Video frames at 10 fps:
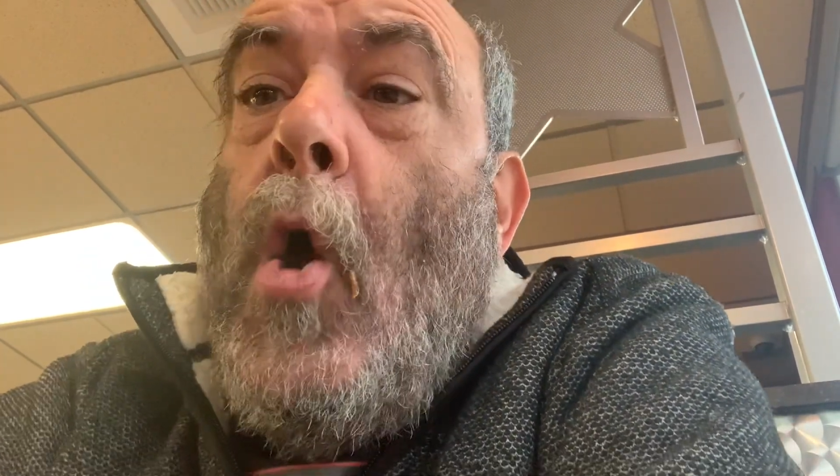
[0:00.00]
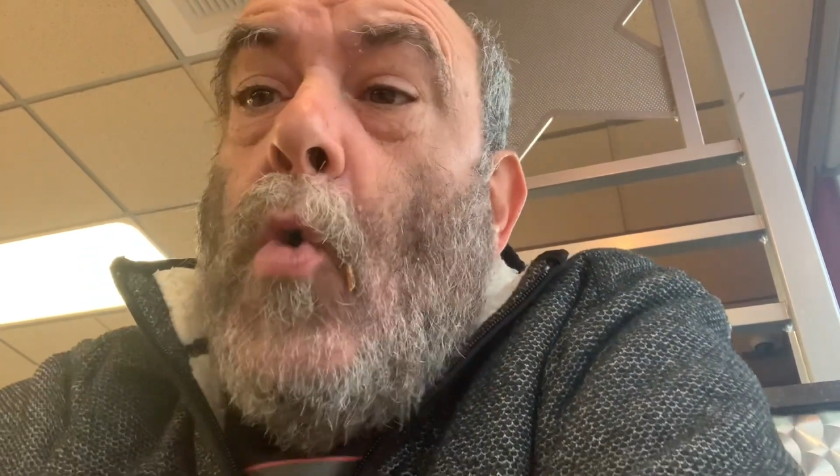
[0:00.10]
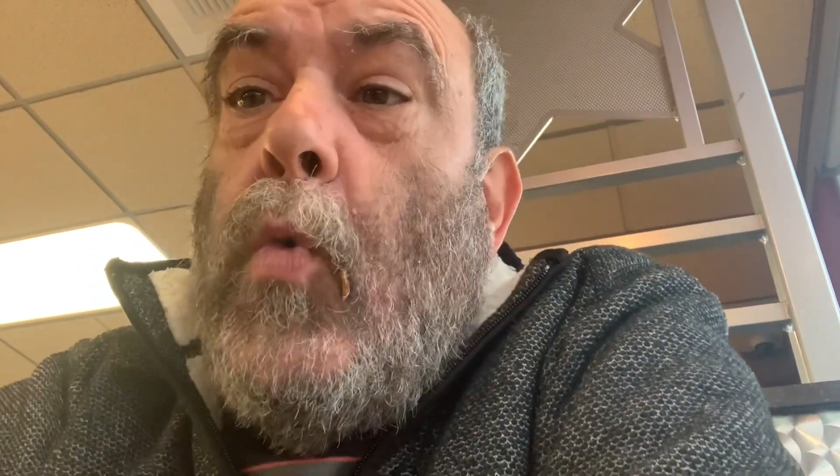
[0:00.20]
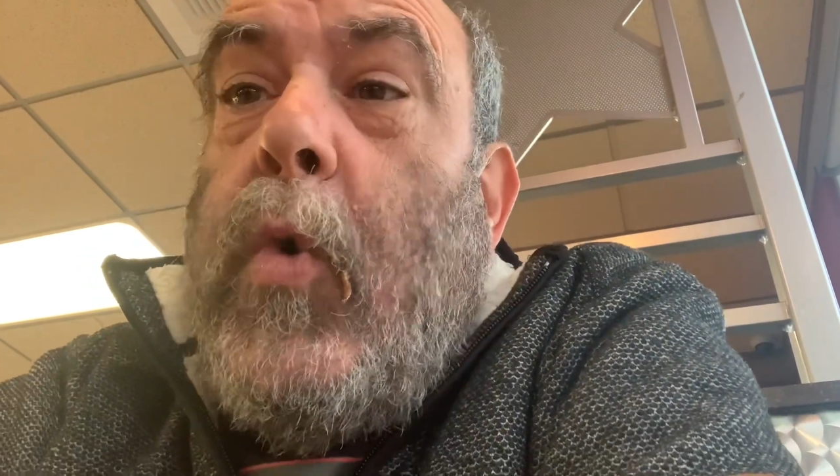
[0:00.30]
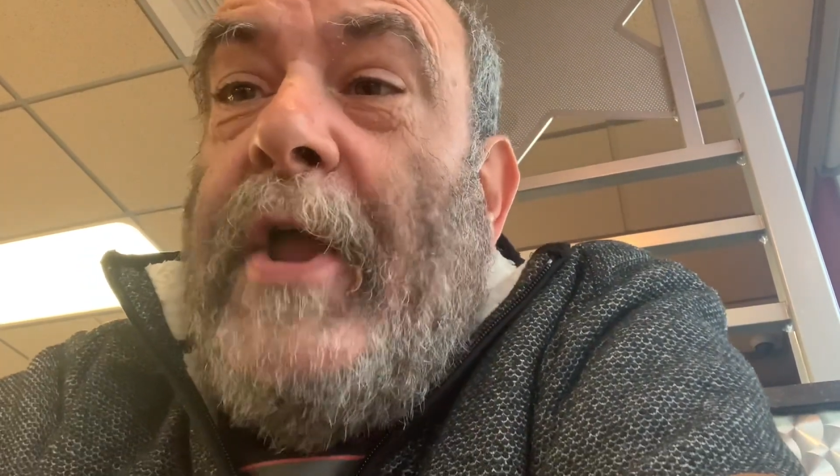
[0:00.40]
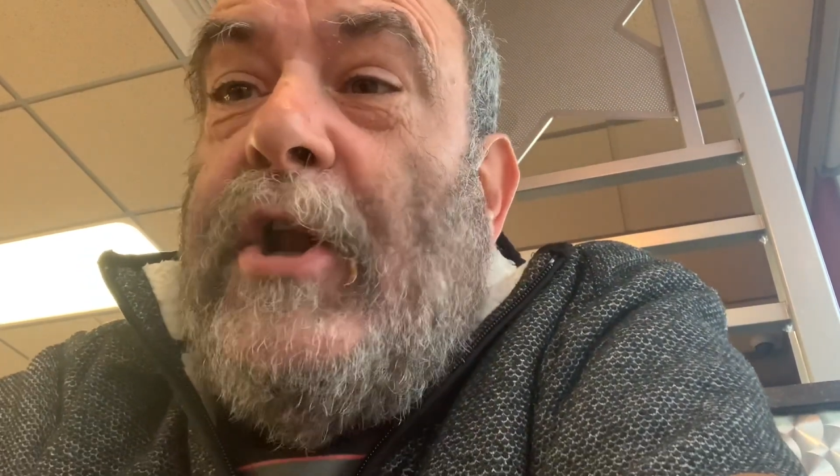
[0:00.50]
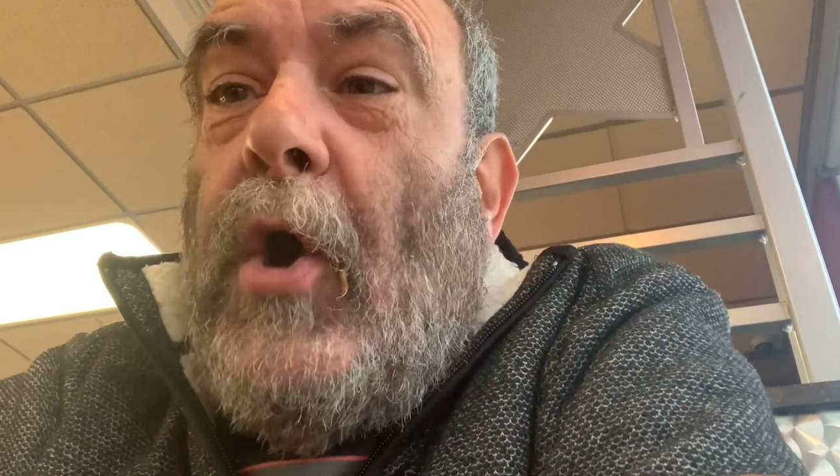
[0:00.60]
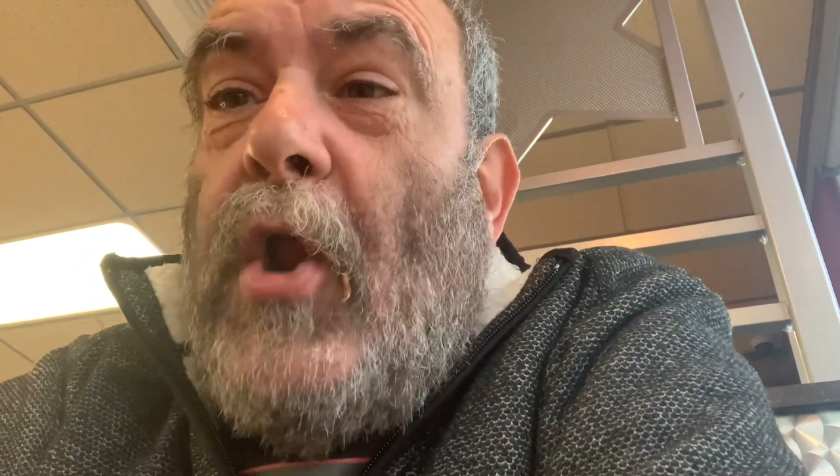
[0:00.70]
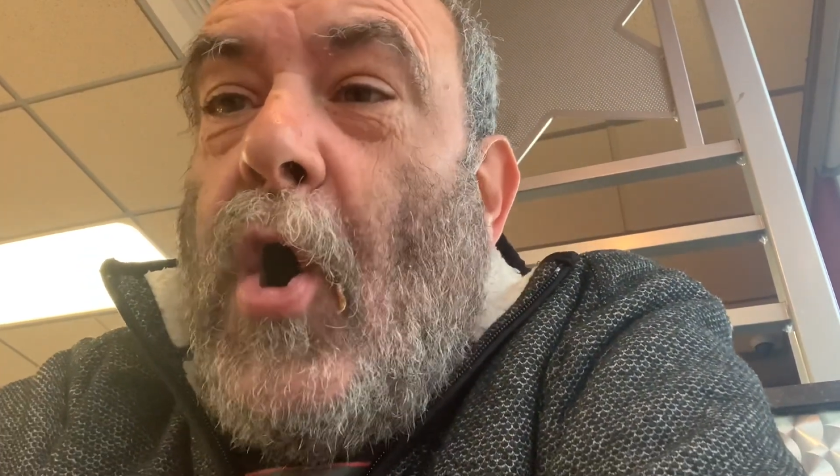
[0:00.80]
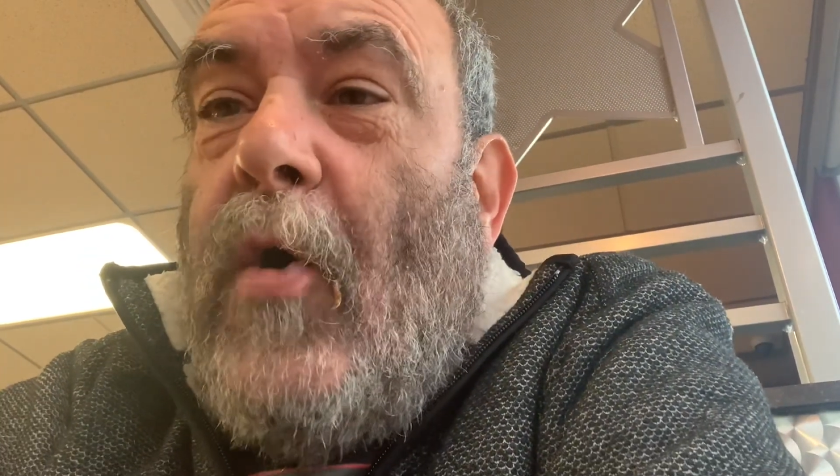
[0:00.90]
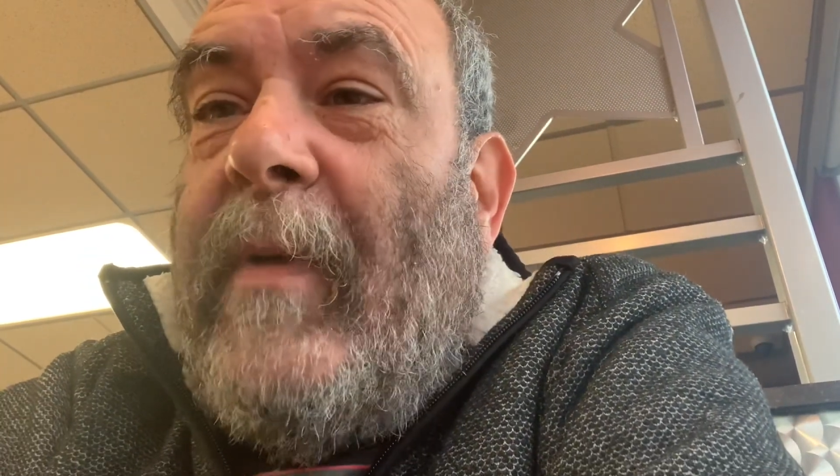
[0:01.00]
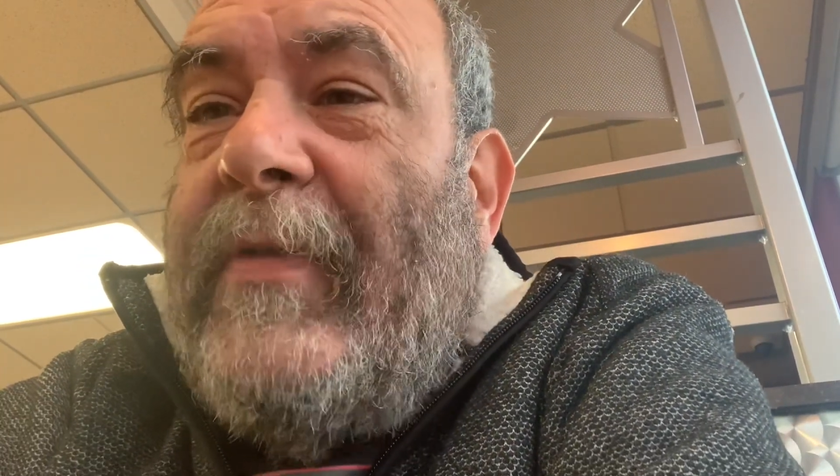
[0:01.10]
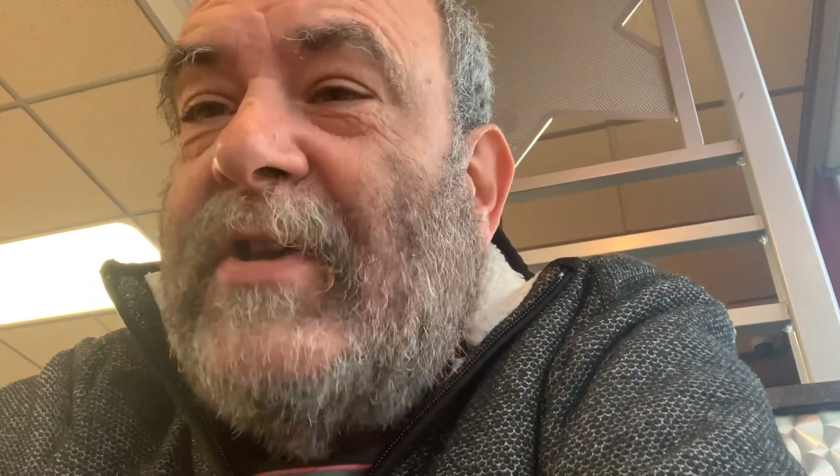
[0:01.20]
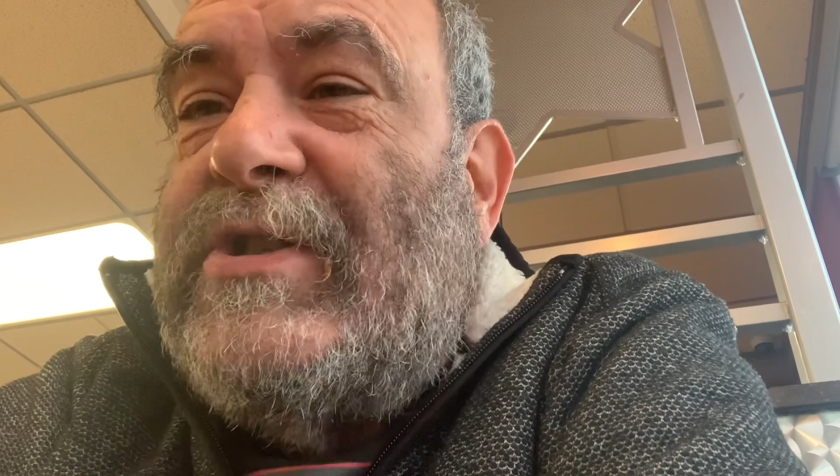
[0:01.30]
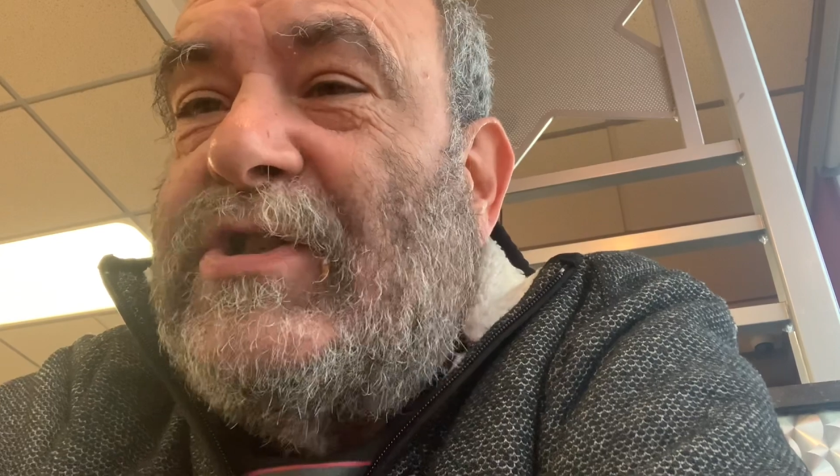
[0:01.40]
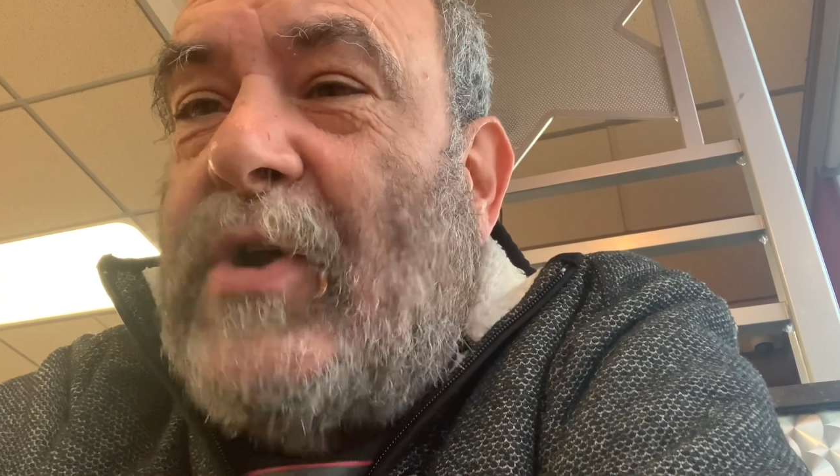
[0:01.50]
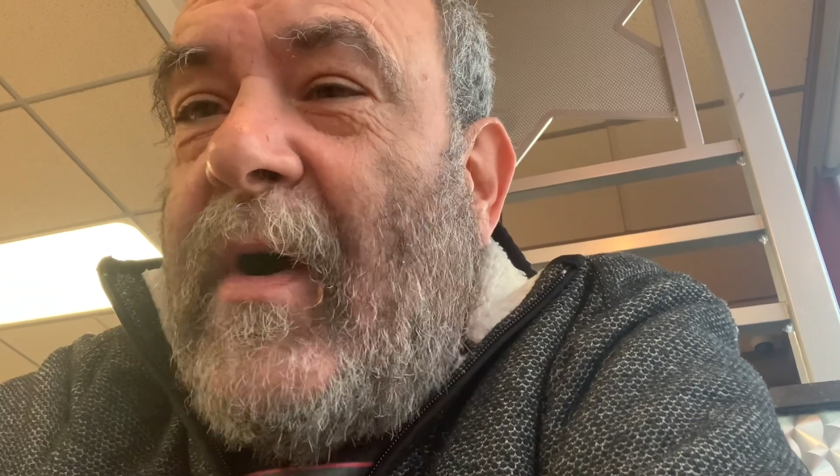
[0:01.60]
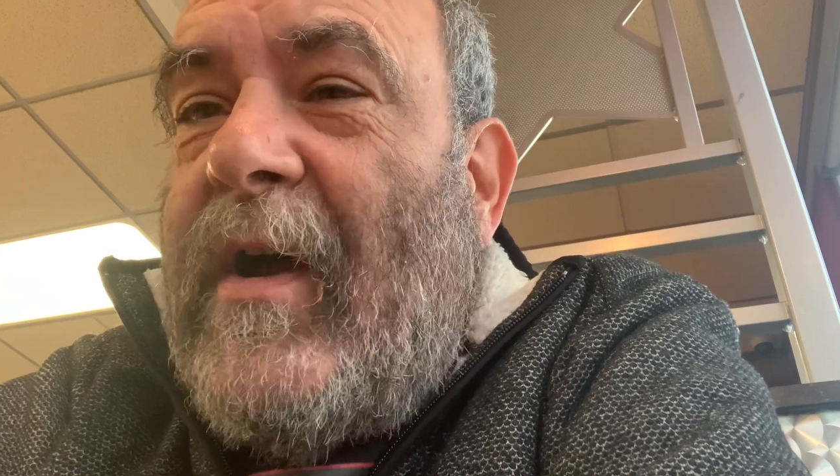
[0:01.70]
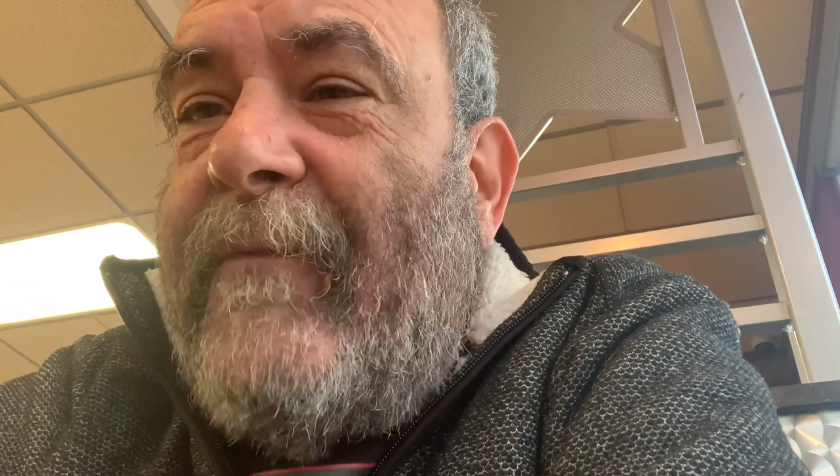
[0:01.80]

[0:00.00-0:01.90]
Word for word: We don't know, but this is going